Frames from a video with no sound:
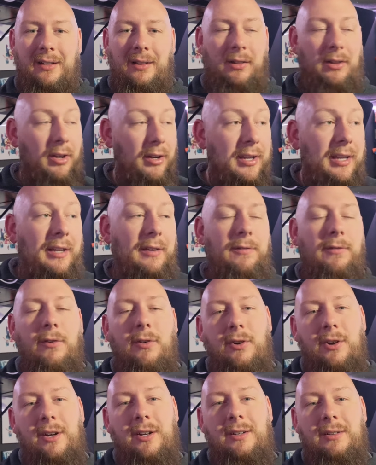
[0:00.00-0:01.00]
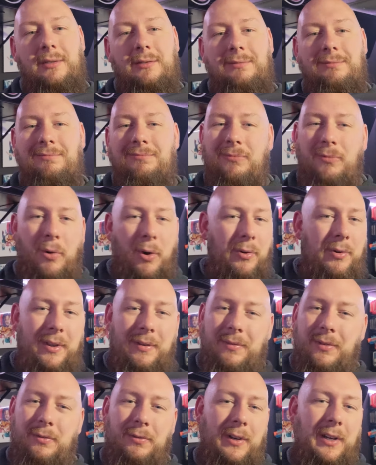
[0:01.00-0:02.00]
looking for it won't
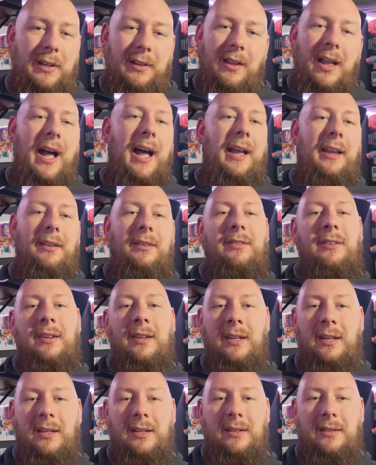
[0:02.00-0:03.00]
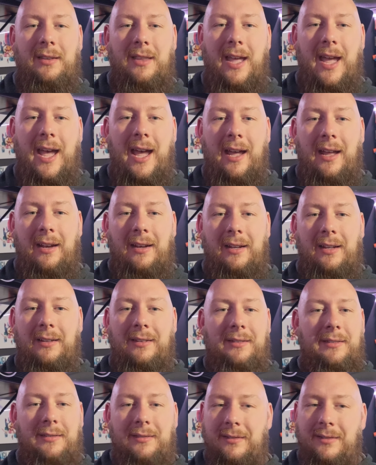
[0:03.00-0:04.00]
even realize that
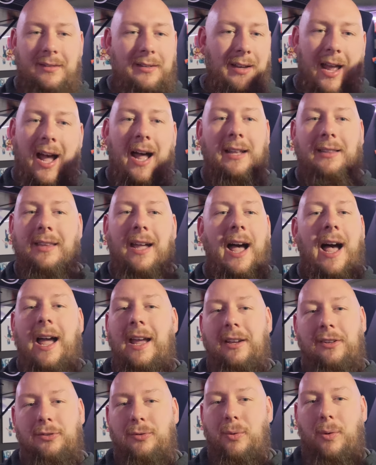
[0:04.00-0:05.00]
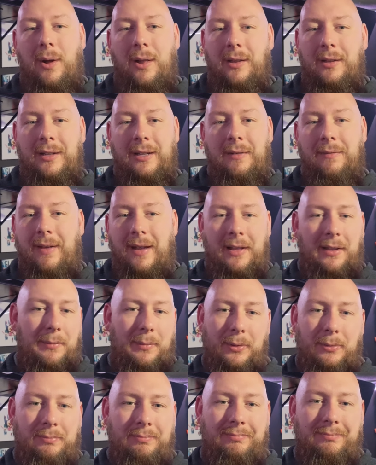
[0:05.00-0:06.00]
it's not the highest quality
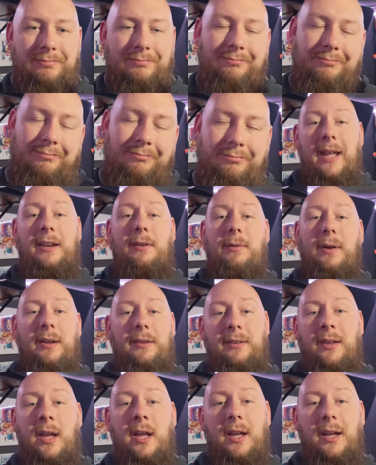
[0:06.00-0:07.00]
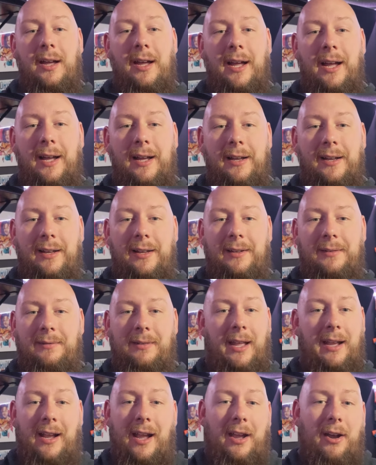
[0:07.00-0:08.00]
available. Anyways,
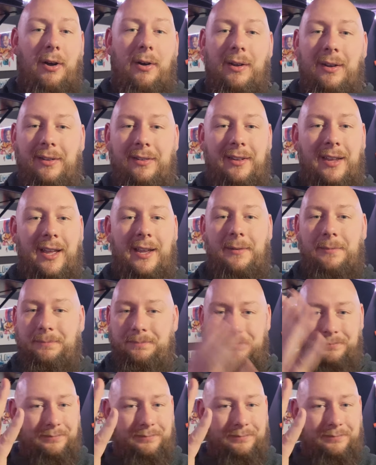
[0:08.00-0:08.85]
like I always say,